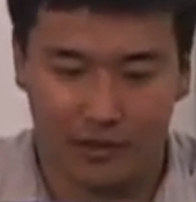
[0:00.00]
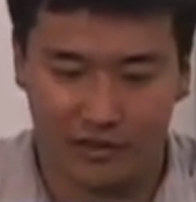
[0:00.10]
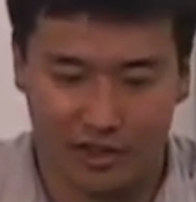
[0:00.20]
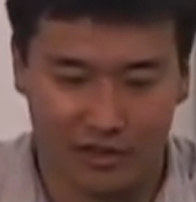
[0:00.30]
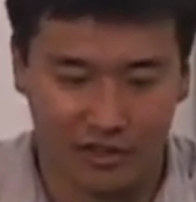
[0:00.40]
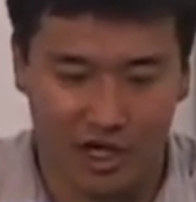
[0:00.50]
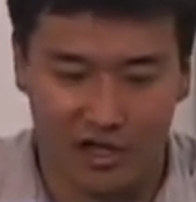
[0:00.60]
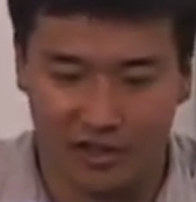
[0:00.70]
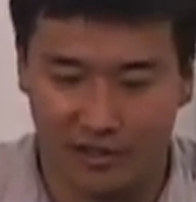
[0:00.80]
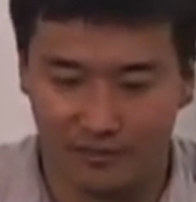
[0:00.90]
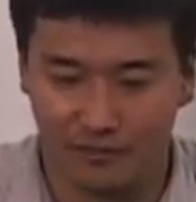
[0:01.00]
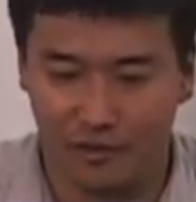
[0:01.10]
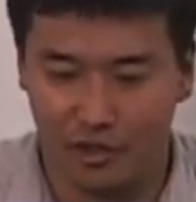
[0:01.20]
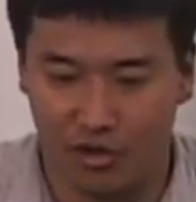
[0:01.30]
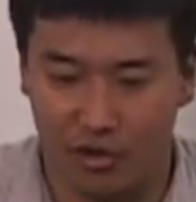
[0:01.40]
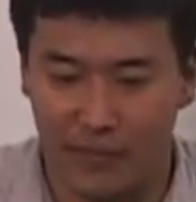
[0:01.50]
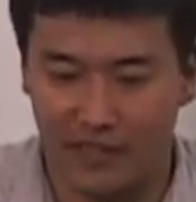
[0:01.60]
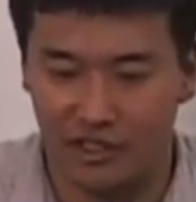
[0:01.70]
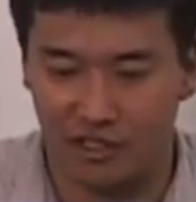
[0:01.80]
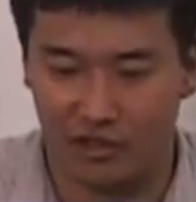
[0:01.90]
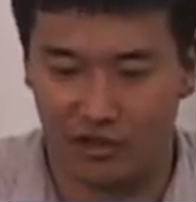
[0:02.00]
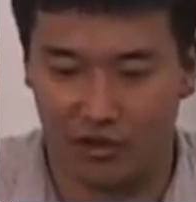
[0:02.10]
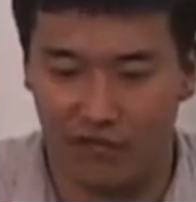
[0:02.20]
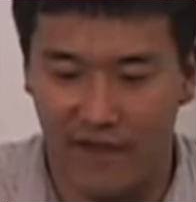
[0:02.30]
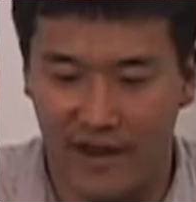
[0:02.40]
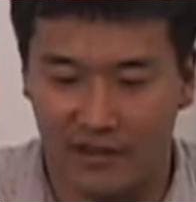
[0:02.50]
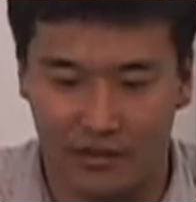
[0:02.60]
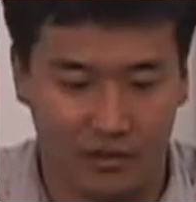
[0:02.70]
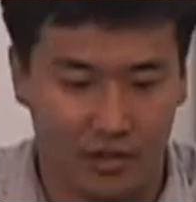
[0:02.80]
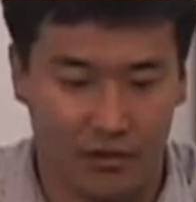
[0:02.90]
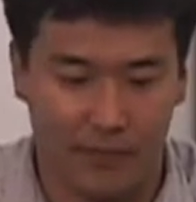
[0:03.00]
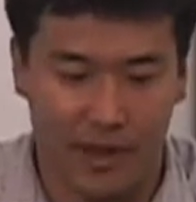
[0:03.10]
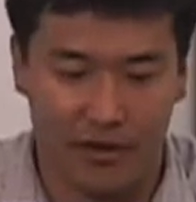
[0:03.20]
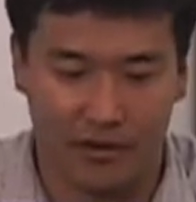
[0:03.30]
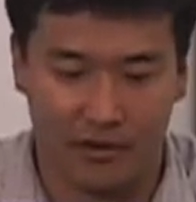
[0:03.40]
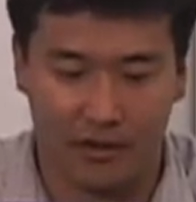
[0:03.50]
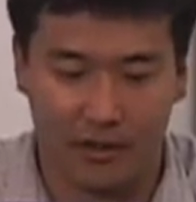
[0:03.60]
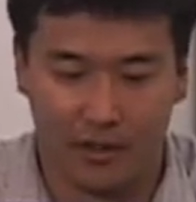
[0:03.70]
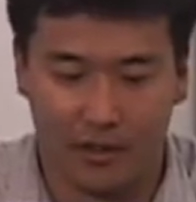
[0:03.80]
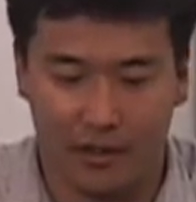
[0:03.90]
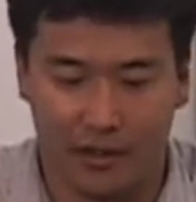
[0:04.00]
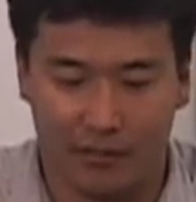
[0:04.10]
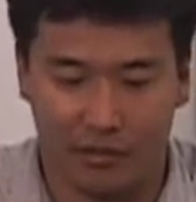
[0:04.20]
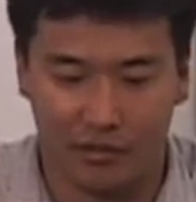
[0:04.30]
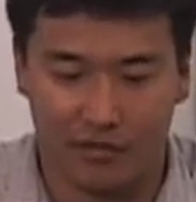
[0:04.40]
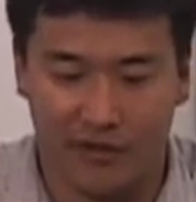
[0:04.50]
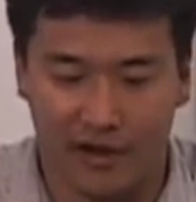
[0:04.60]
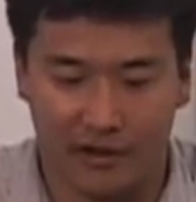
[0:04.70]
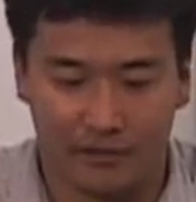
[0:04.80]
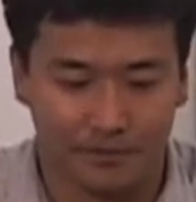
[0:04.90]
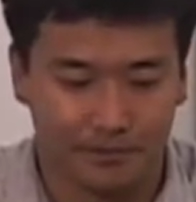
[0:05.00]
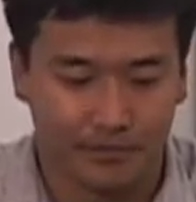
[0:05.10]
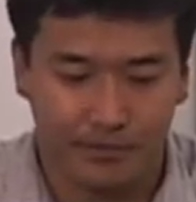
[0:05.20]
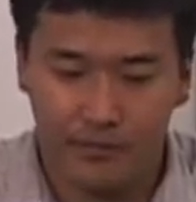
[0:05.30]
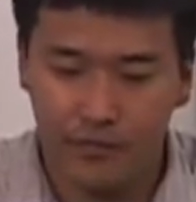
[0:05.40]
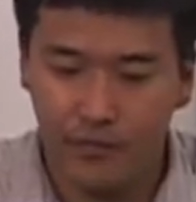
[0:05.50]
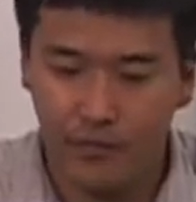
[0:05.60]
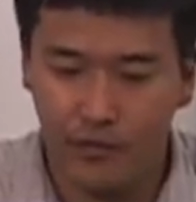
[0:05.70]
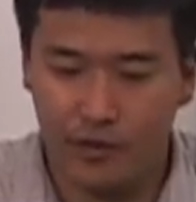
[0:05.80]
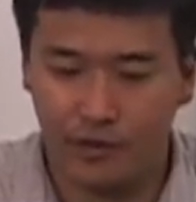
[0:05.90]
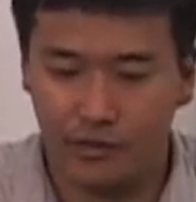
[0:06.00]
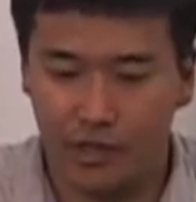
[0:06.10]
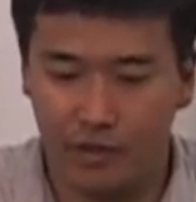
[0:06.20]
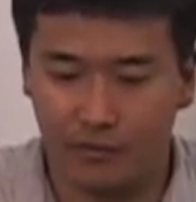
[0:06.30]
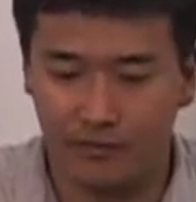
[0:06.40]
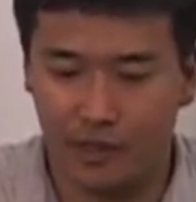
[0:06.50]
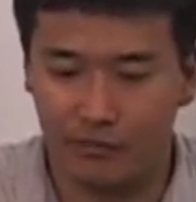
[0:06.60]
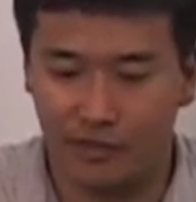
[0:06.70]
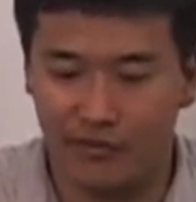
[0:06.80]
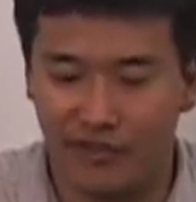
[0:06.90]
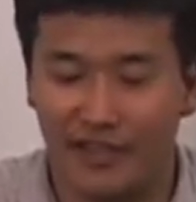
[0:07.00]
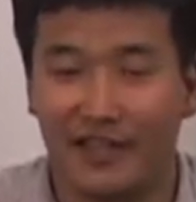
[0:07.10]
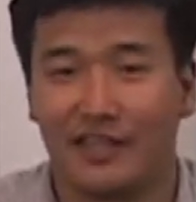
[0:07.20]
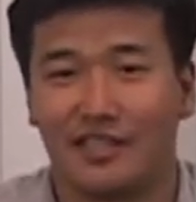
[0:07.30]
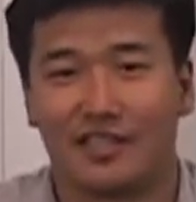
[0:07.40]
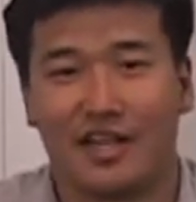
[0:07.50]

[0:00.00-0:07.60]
dark chocolate, cocoa paste, sugar, low-fat cocoa powder, and emulsifier. So I'm definitely getting just